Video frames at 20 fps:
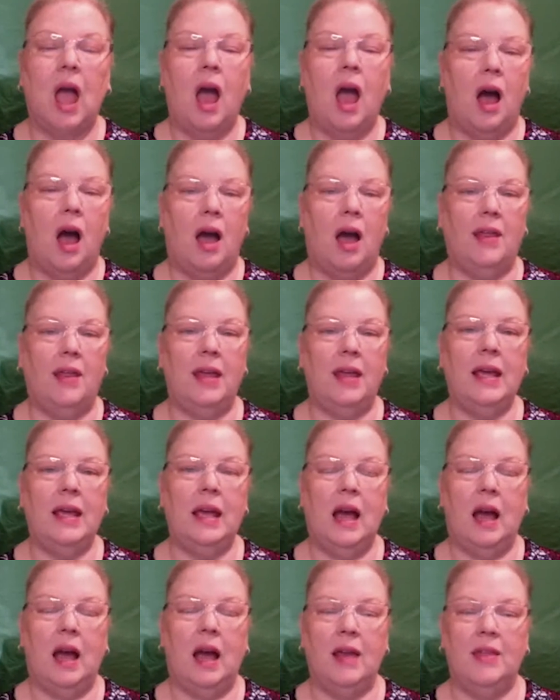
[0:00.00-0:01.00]
I
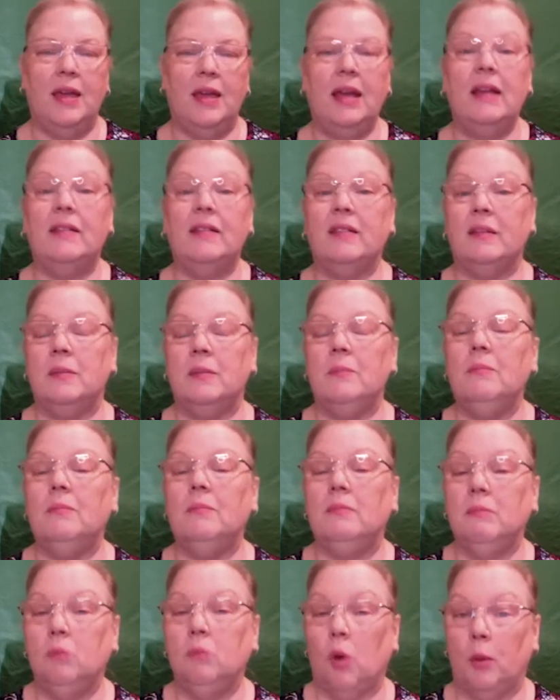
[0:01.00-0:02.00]
think it's
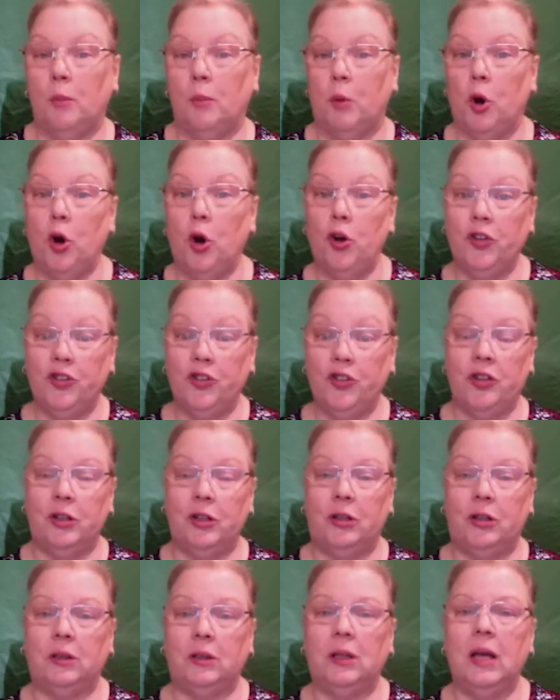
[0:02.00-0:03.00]
more
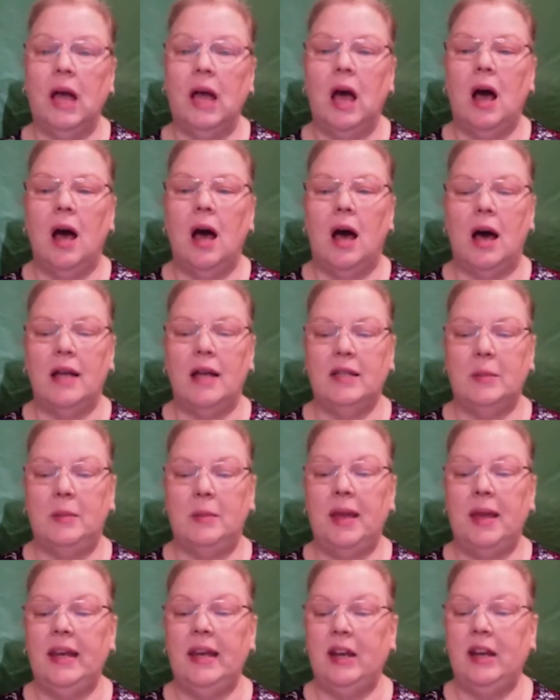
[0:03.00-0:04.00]
personal,
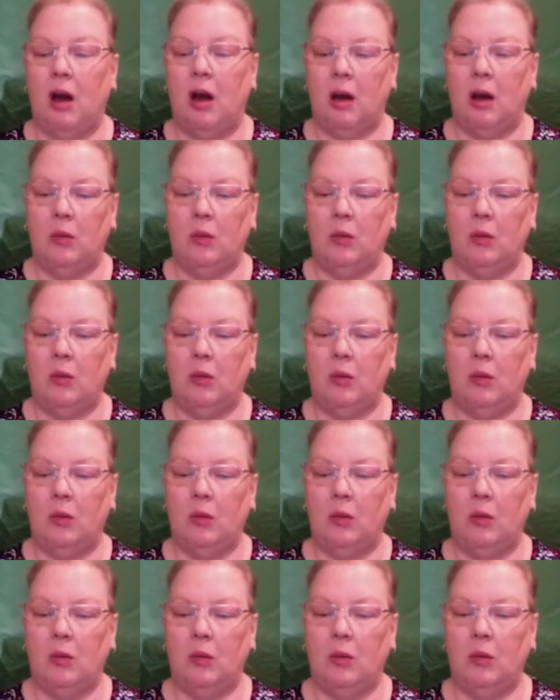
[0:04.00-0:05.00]
depending on what your
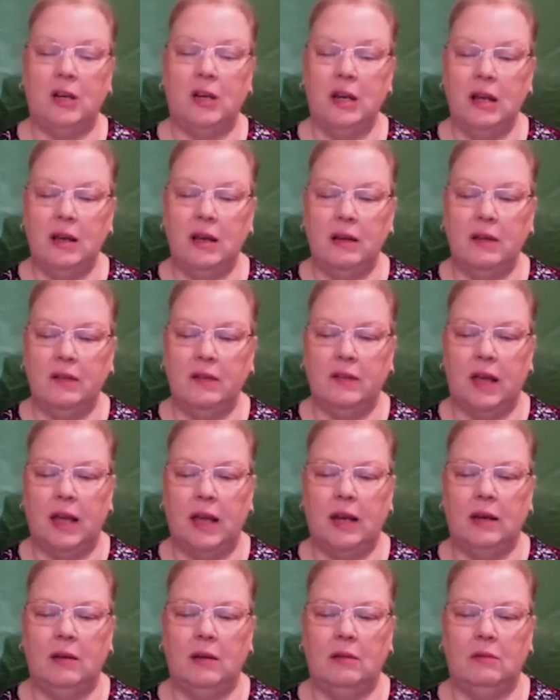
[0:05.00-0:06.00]
profession is
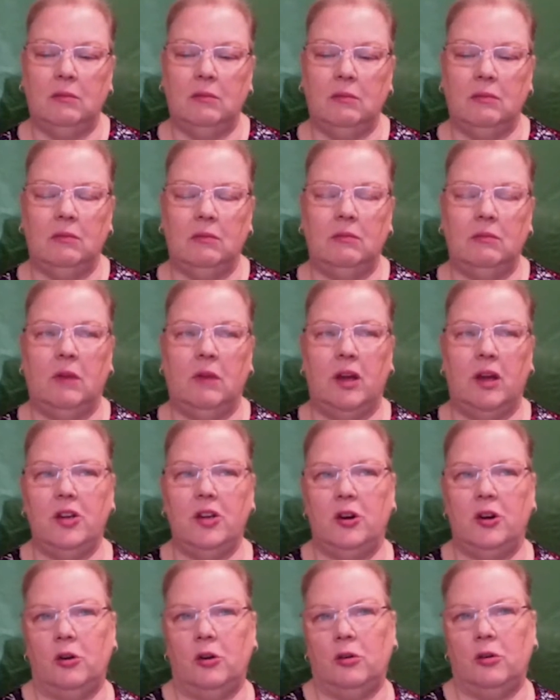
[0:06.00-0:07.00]
and what
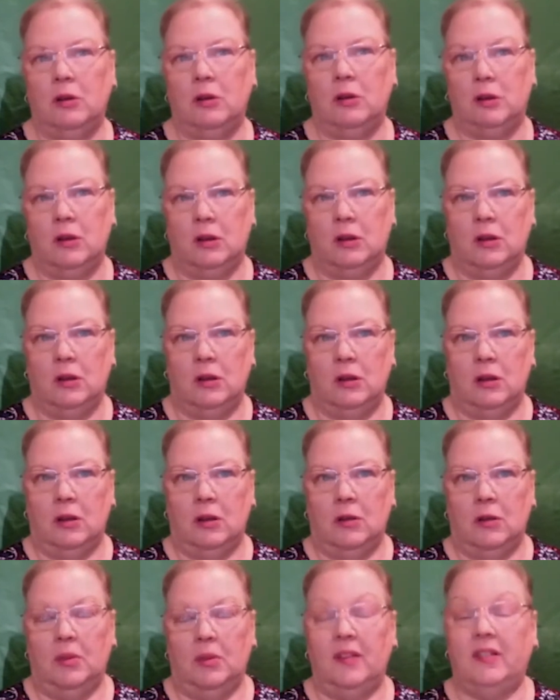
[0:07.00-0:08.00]
your
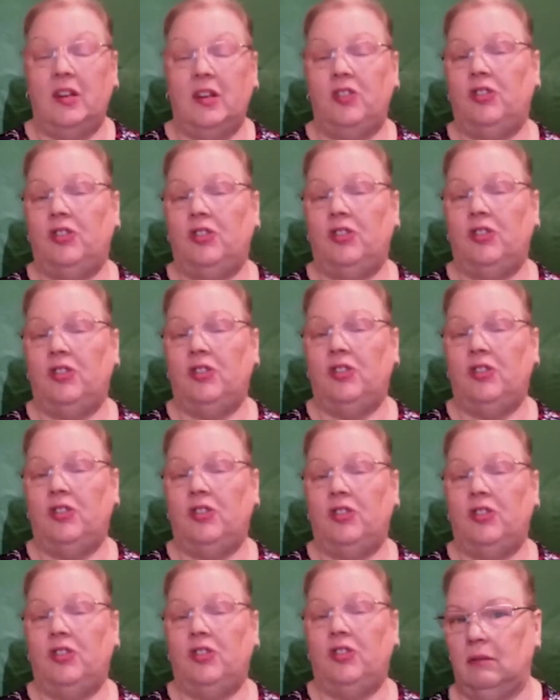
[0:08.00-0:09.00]
position in
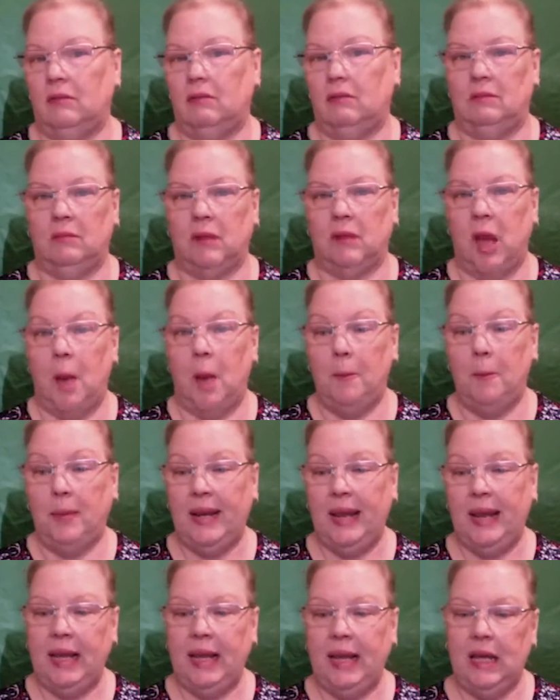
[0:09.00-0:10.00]
that
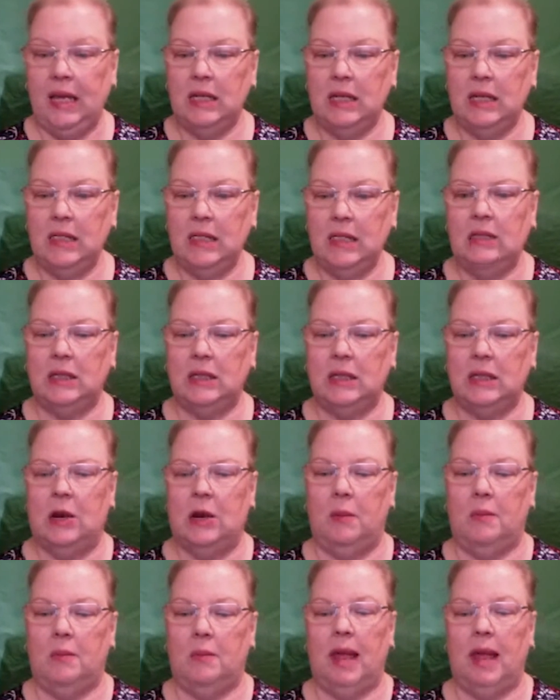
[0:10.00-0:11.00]
company is.
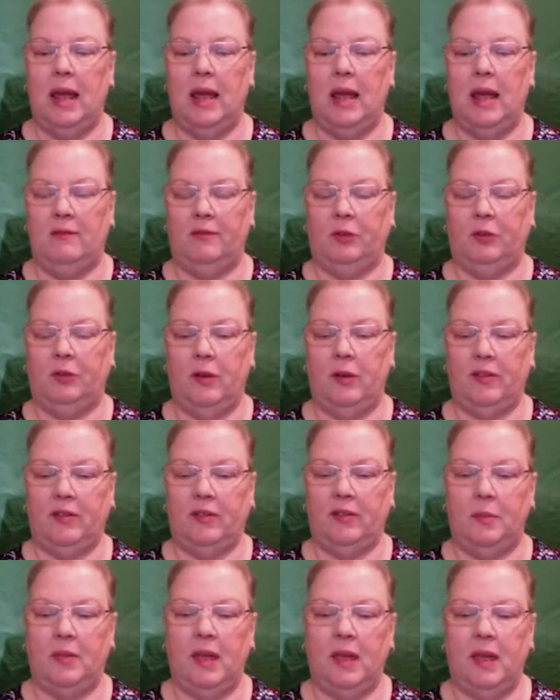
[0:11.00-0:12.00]
May influence
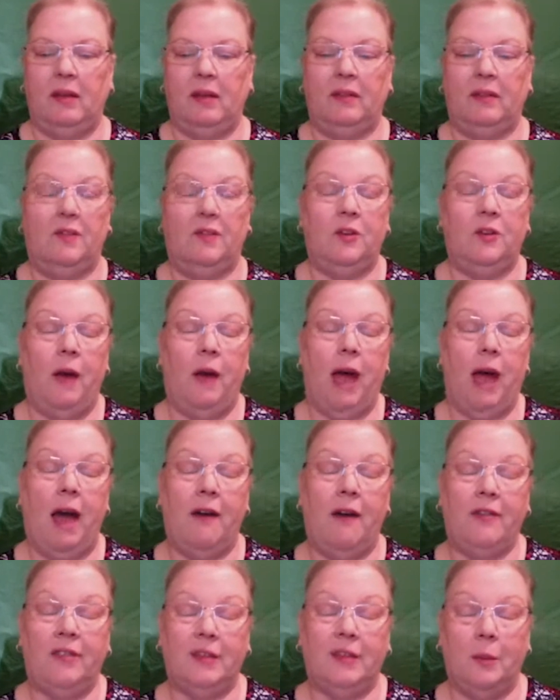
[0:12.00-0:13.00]
some things. If you
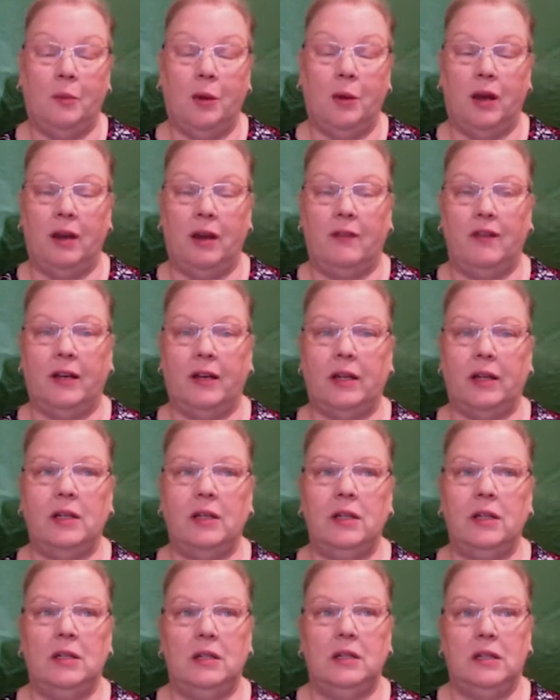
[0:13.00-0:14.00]
have somewhat of a
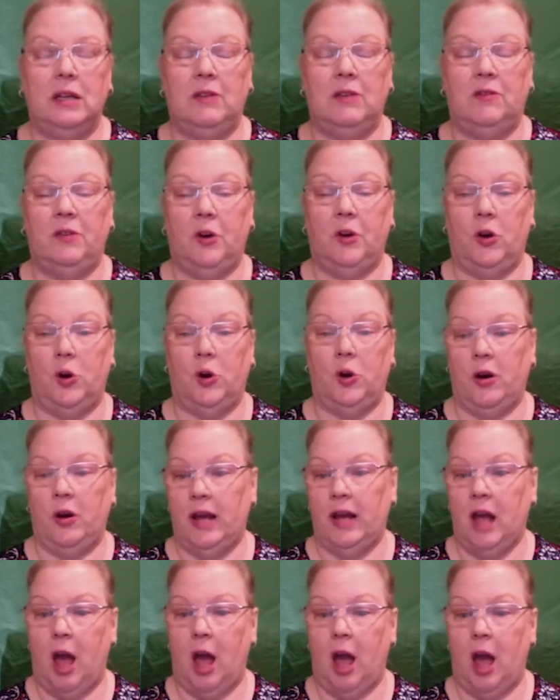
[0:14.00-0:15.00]

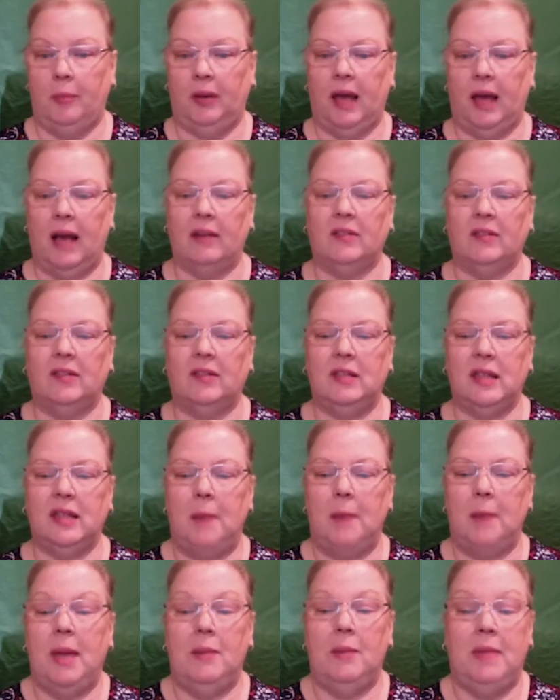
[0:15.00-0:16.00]
inferiority complex,
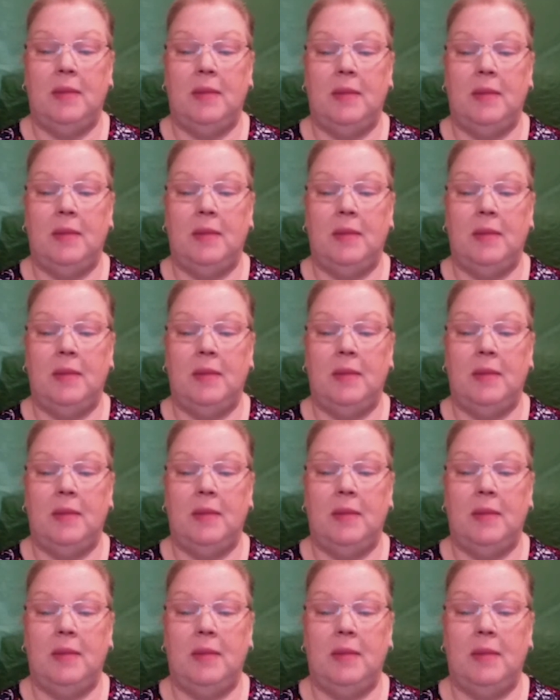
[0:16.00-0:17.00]
that may make you more
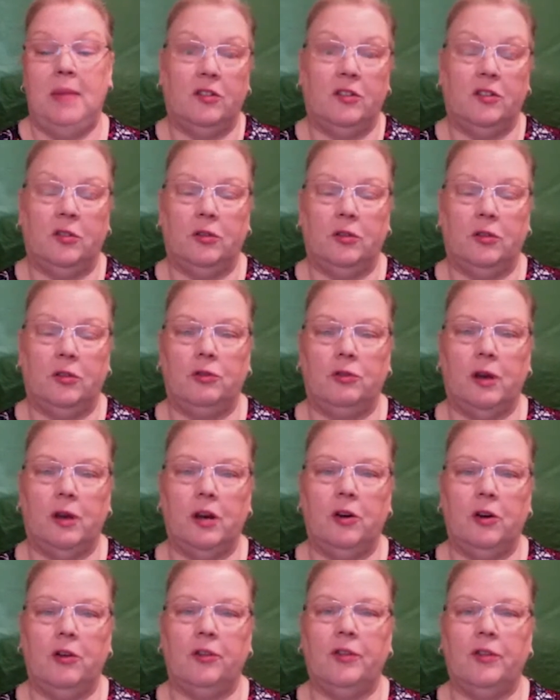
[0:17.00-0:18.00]
sensitive to certain
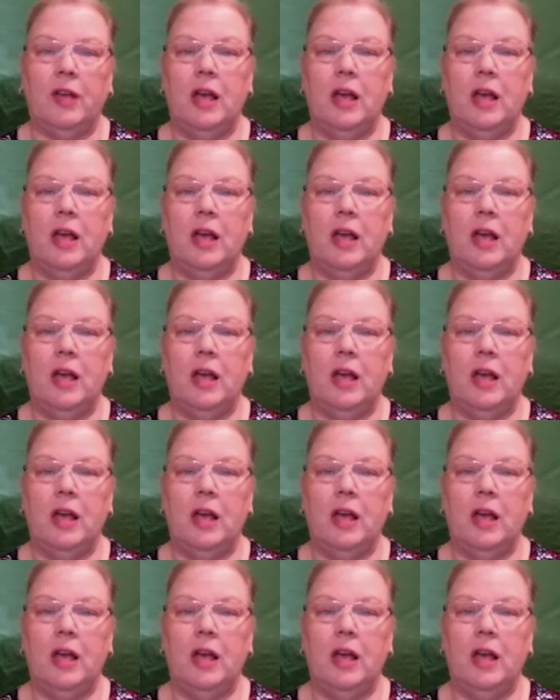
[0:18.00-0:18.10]
triggers.